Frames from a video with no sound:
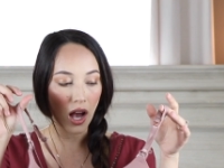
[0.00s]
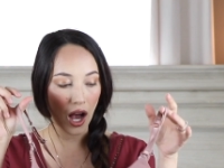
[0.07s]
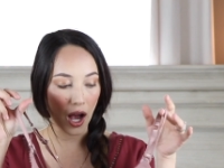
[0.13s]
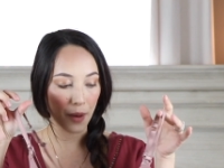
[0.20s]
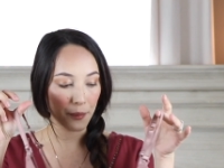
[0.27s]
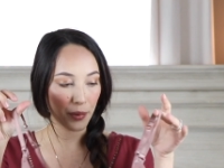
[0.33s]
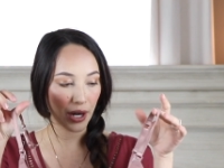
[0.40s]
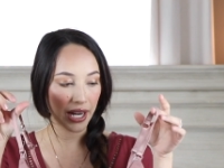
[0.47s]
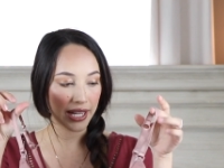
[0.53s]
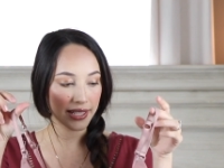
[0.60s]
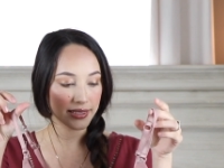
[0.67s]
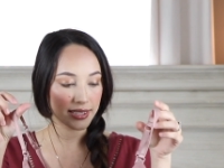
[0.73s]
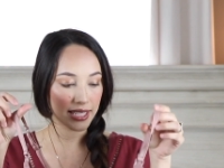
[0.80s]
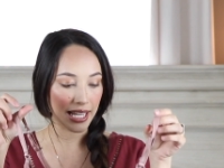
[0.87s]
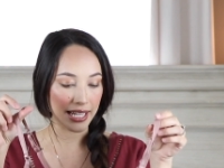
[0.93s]
um,
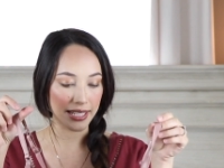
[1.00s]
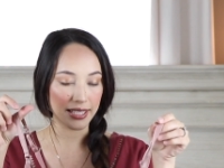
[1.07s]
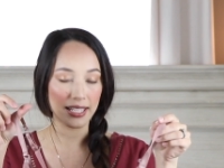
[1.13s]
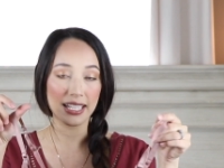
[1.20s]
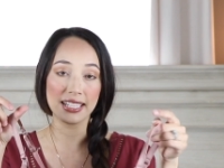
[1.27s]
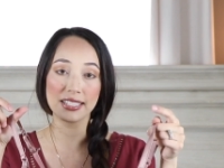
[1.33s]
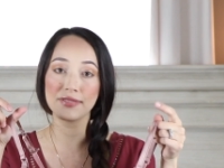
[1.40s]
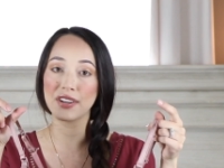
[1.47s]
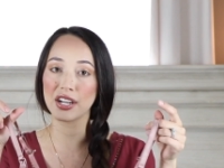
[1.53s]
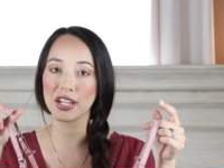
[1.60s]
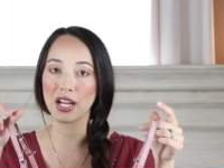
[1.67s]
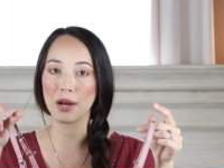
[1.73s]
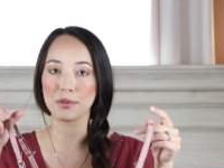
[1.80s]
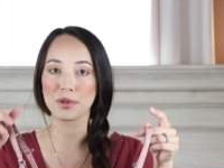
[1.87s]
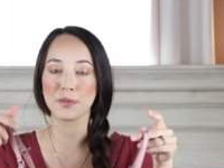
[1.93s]
brand and it is
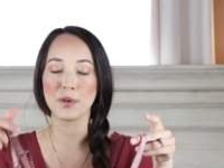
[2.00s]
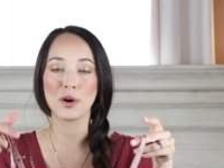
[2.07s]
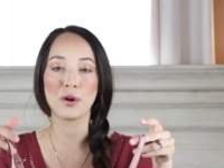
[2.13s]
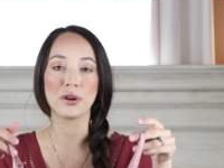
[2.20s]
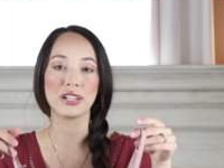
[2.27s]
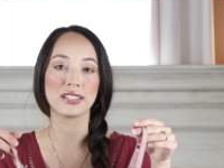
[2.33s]
very comfortable.